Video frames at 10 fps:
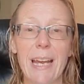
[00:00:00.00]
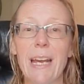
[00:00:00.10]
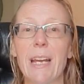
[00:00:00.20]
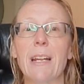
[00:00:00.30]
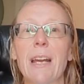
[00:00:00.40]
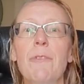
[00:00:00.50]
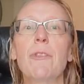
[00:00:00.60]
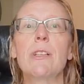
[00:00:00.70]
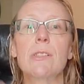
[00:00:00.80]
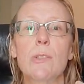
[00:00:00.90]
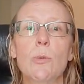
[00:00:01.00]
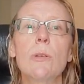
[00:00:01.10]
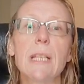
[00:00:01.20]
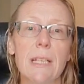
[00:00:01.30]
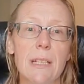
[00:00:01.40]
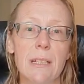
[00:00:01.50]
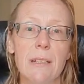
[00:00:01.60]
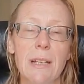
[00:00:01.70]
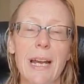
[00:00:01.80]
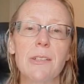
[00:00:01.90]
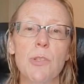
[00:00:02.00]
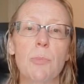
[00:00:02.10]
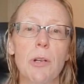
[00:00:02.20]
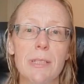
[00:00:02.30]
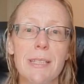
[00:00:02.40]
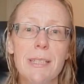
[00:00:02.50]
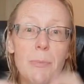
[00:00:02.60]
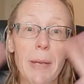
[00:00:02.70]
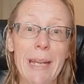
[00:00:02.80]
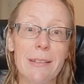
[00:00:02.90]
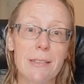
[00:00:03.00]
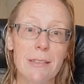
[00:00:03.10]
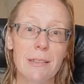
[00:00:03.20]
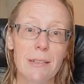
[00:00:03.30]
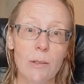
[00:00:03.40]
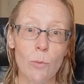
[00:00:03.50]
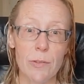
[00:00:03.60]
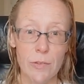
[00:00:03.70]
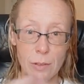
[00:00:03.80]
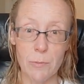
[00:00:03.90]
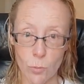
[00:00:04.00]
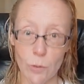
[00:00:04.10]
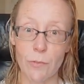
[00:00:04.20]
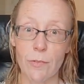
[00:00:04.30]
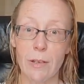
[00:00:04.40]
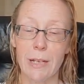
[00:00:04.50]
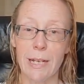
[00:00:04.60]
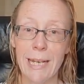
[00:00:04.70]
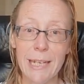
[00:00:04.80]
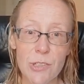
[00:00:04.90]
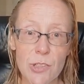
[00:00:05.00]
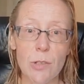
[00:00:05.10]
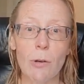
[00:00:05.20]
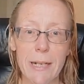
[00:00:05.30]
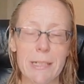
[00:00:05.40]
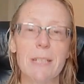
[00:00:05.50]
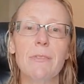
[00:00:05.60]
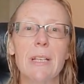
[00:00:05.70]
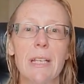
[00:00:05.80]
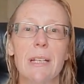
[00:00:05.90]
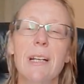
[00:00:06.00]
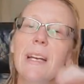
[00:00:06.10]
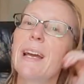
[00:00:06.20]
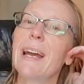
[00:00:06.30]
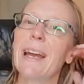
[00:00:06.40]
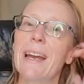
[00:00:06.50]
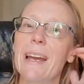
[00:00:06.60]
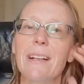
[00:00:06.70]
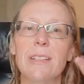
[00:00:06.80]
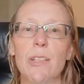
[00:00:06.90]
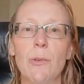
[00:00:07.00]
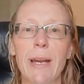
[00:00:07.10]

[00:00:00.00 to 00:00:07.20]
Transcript: And every school kid had to participate with some sort of action or activity. And you